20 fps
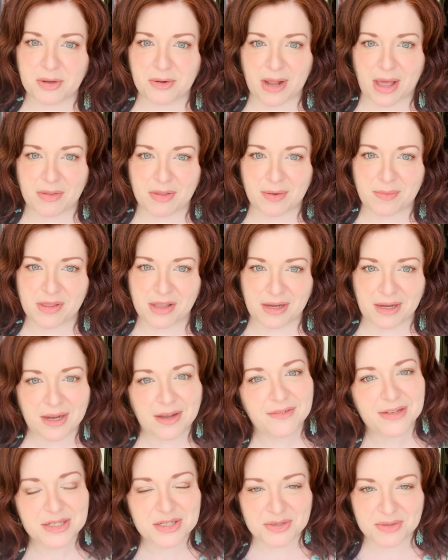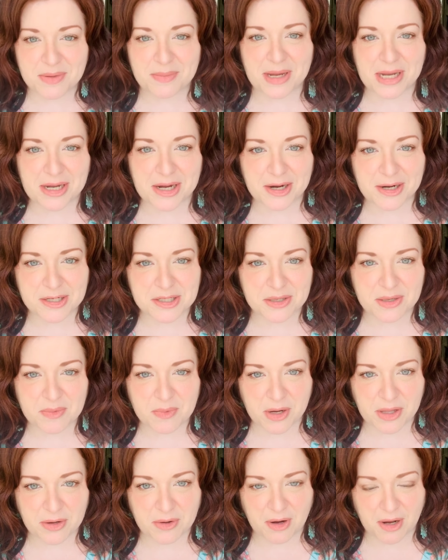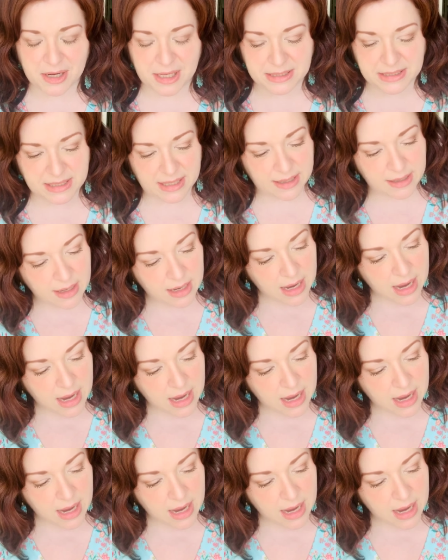now that I'm thinking of it, to the main character in Where the Crawdads Sing.